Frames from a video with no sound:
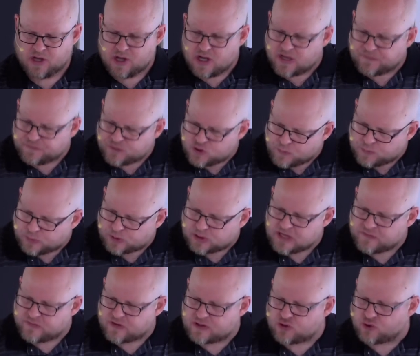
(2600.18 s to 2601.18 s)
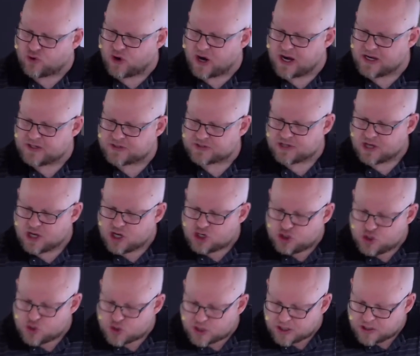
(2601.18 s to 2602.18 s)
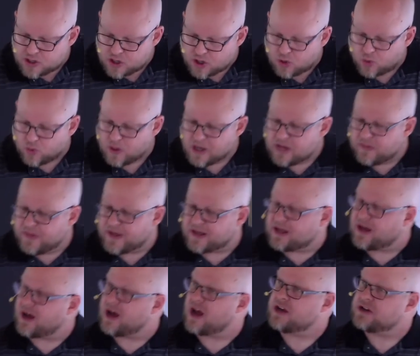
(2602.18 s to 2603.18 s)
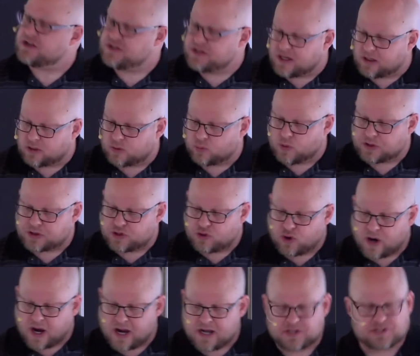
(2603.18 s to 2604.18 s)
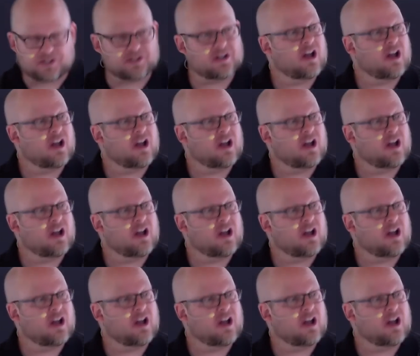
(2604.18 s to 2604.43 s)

If you believe in Christ, you can know that God dealt with Christ